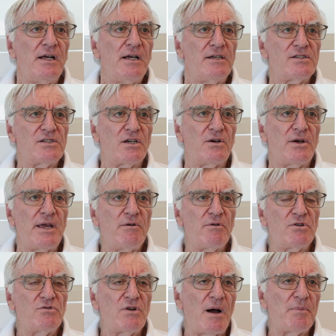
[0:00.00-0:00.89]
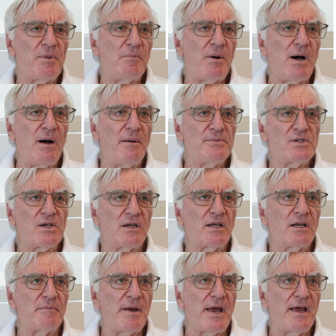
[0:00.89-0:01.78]
so he would drop the bombs on
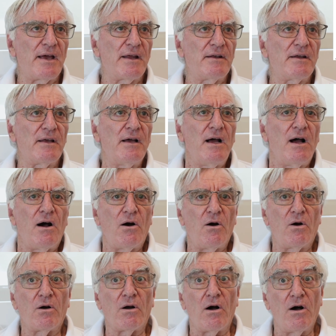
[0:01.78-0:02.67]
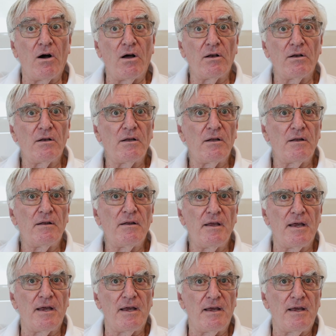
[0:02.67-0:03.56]
command or on
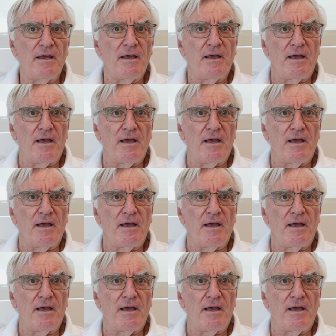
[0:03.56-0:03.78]
the